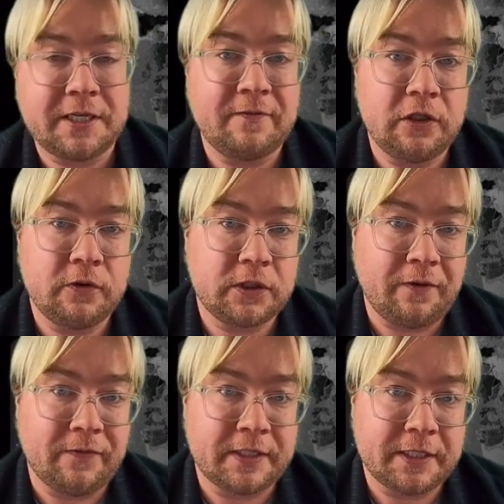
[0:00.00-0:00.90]
just have two
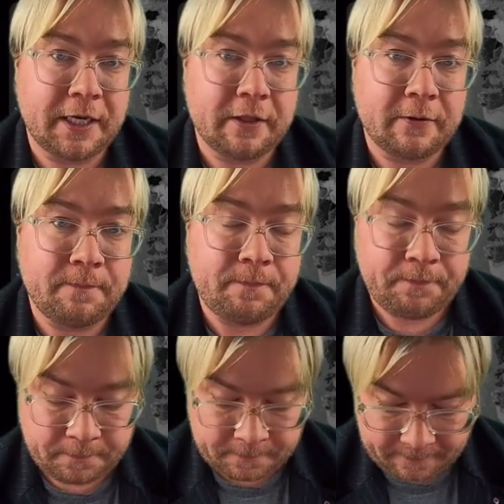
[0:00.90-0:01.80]
solvents together.
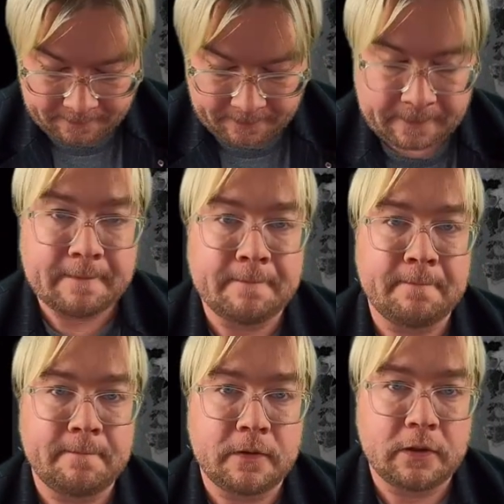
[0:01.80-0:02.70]

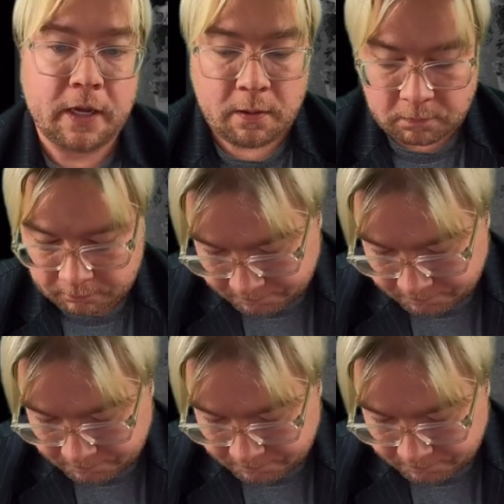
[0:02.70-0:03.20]
Okay.